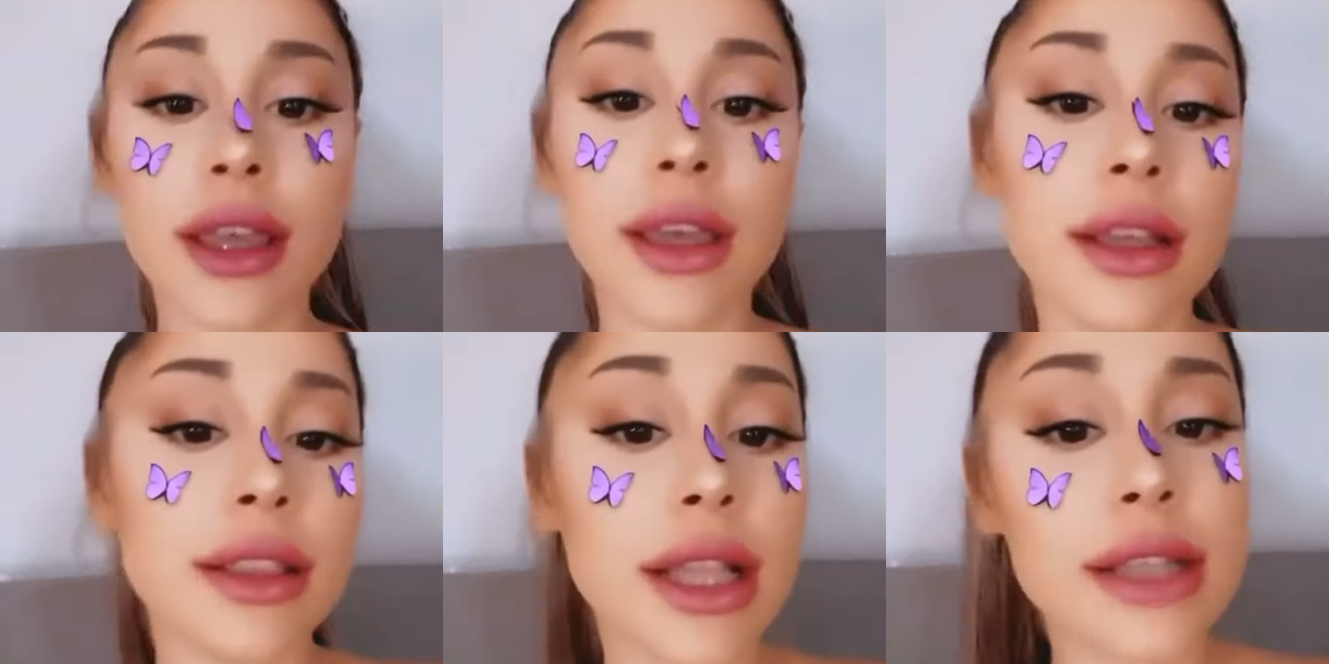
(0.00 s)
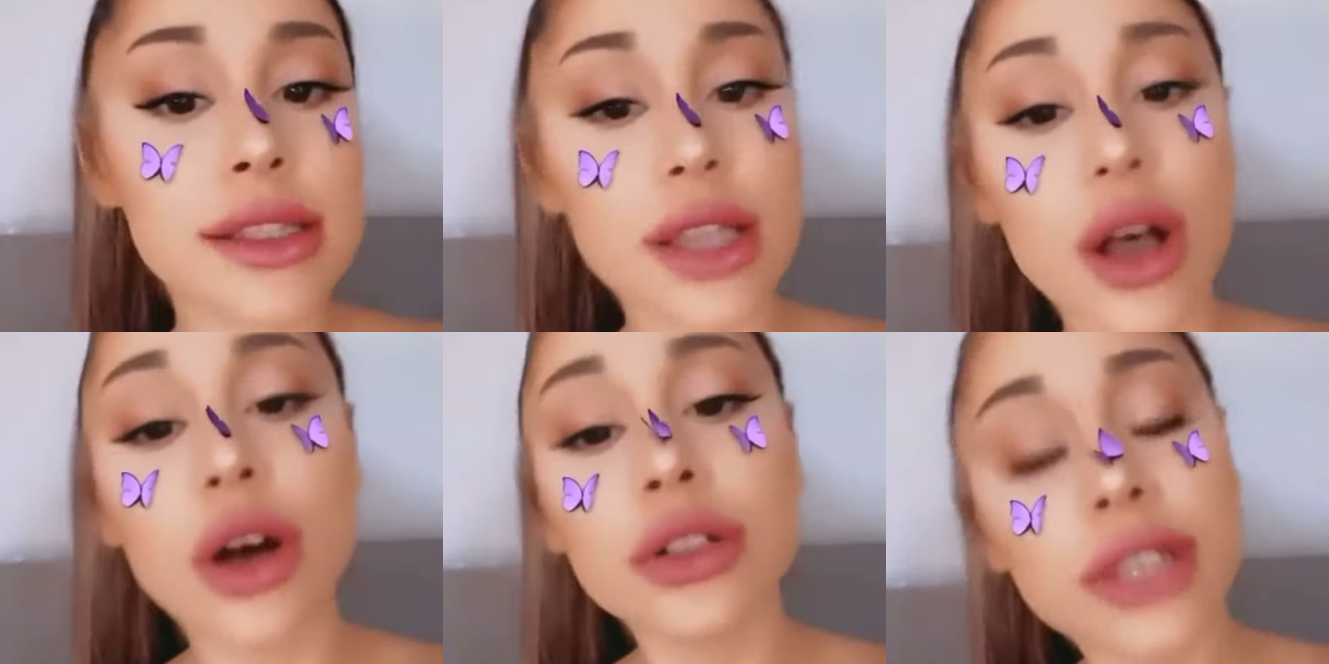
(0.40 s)
That's
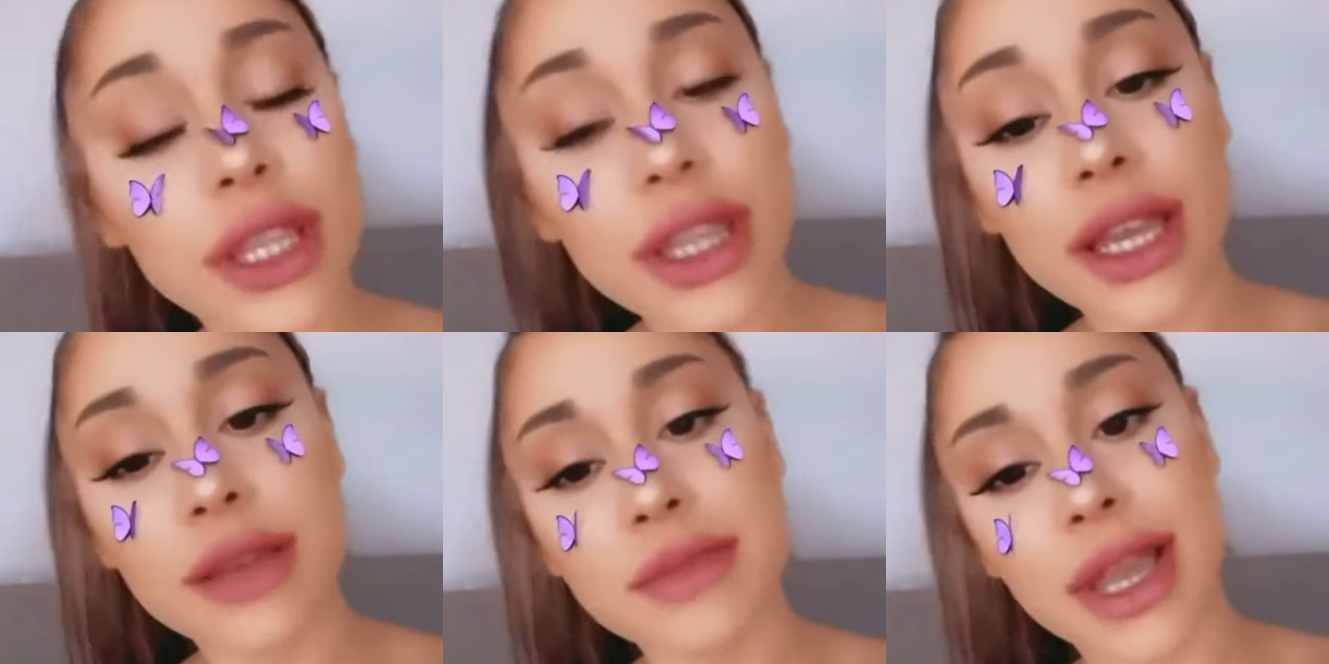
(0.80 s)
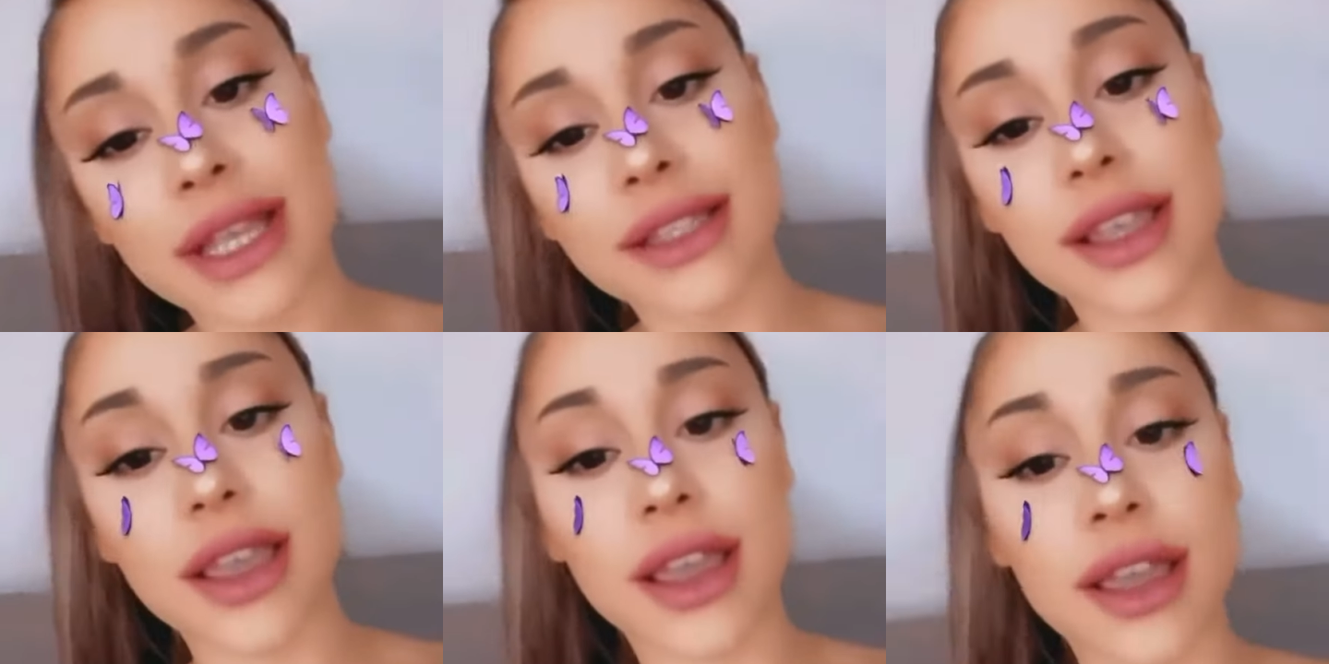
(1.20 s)
the only thing I'm
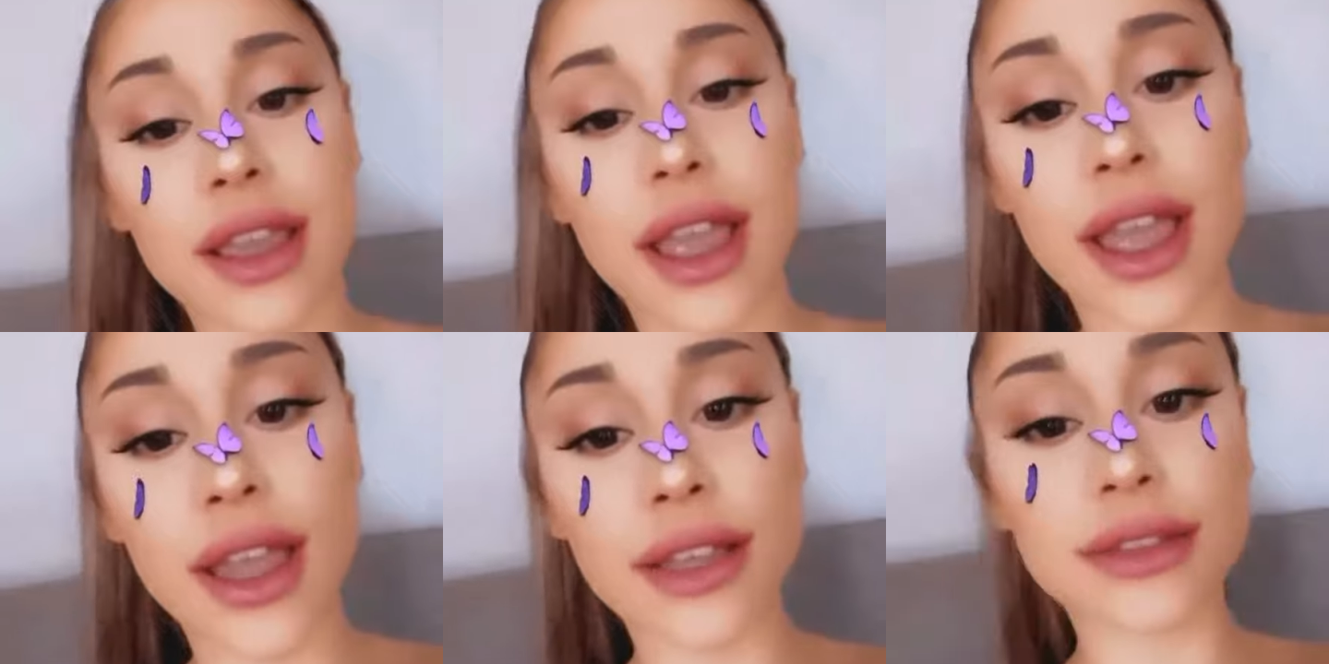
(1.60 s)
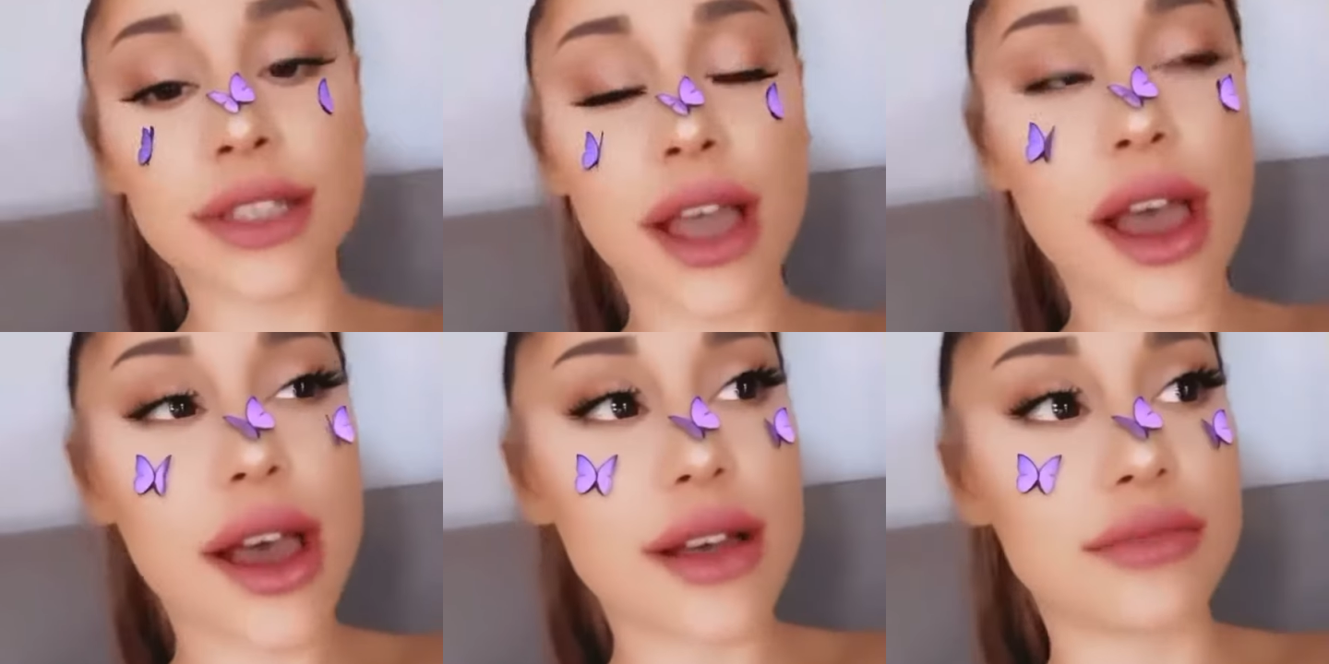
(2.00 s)
asking, and
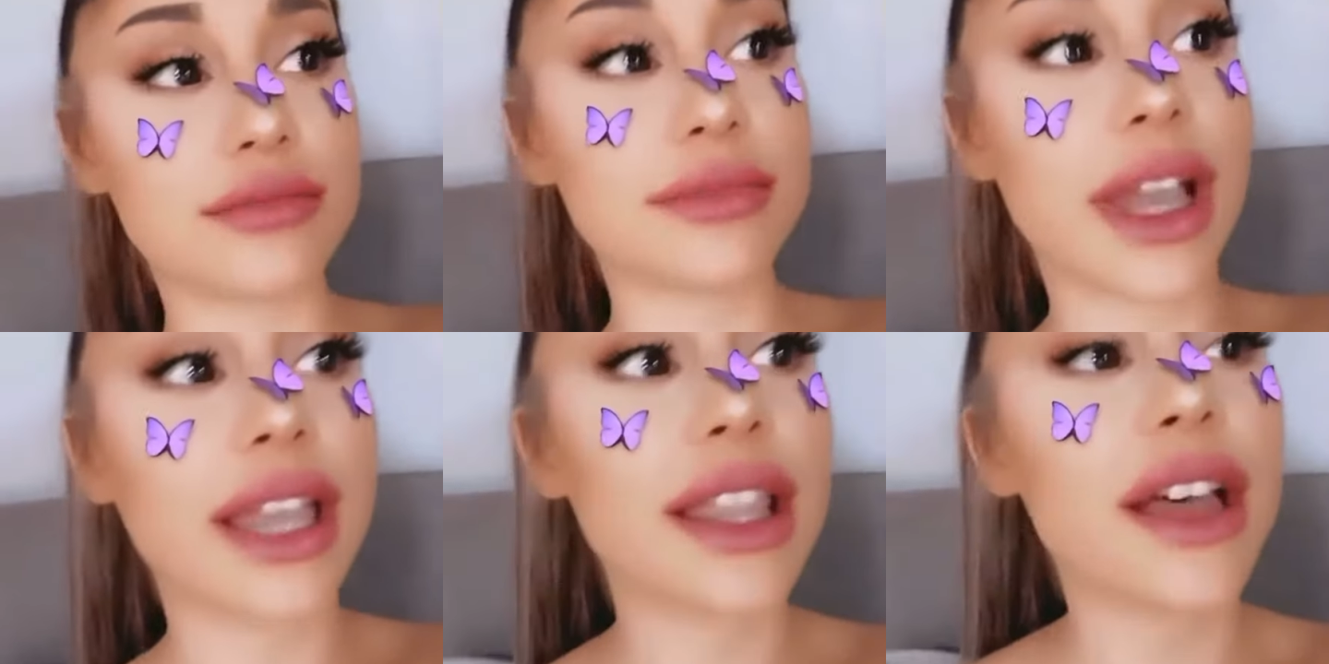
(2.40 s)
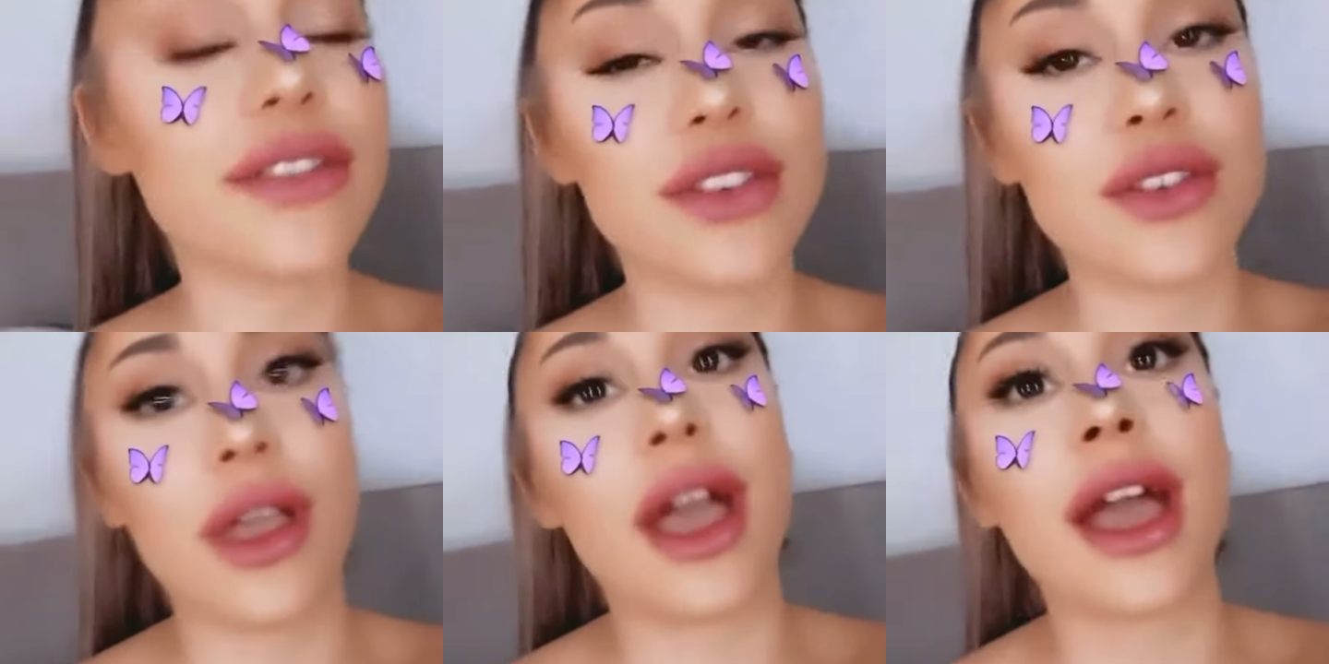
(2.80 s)
um, I love
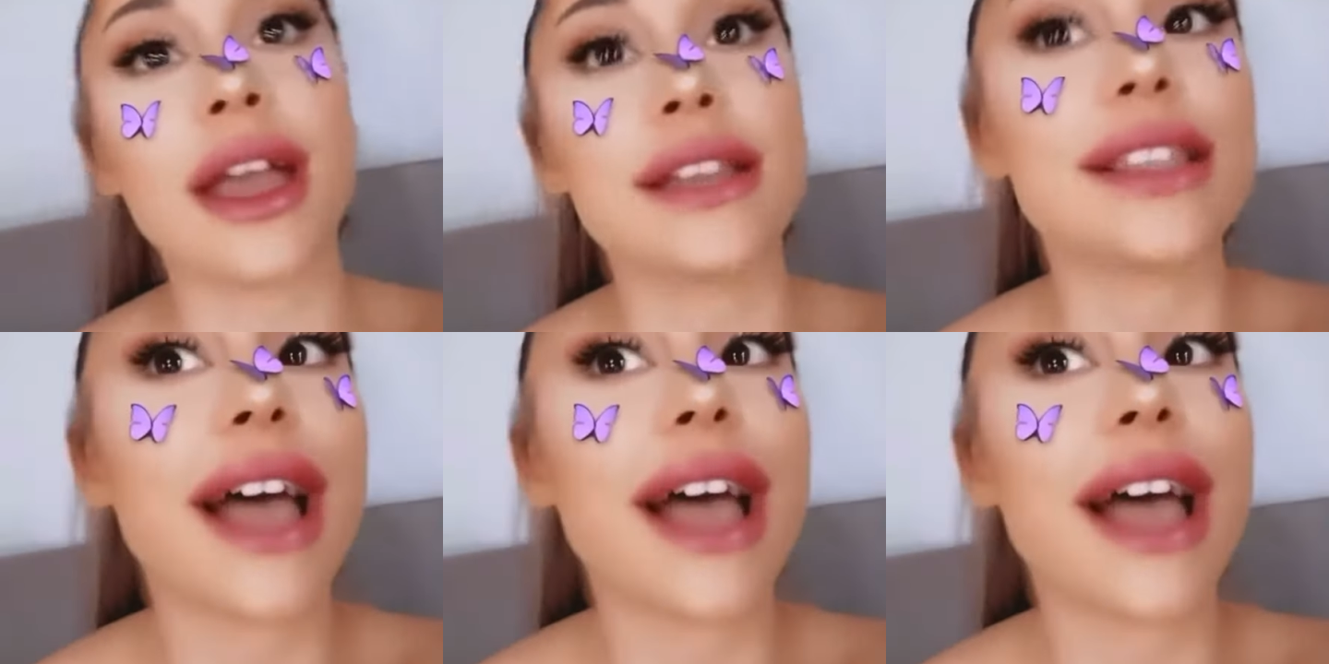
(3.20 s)
you guys.